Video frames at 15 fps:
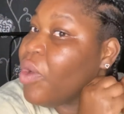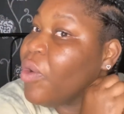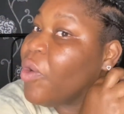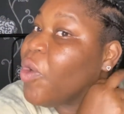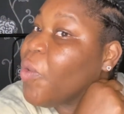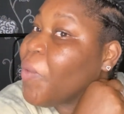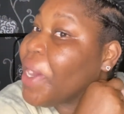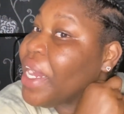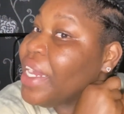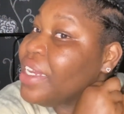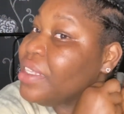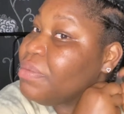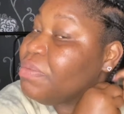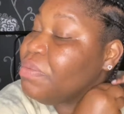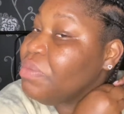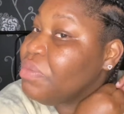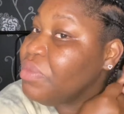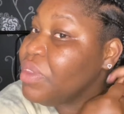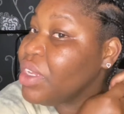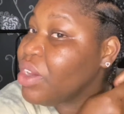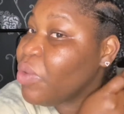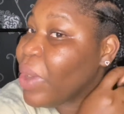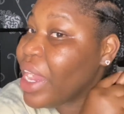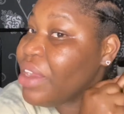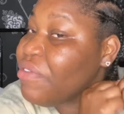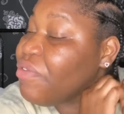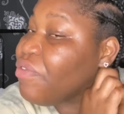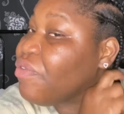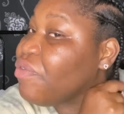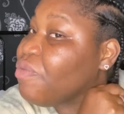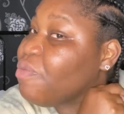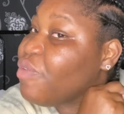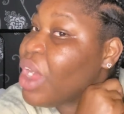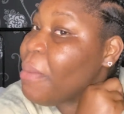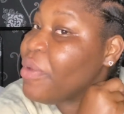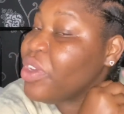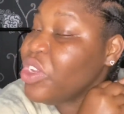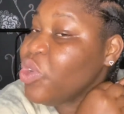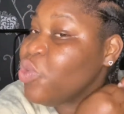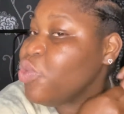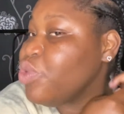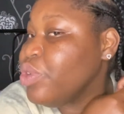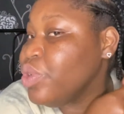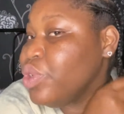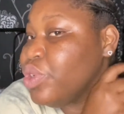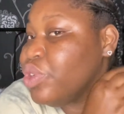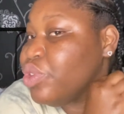Why a white family would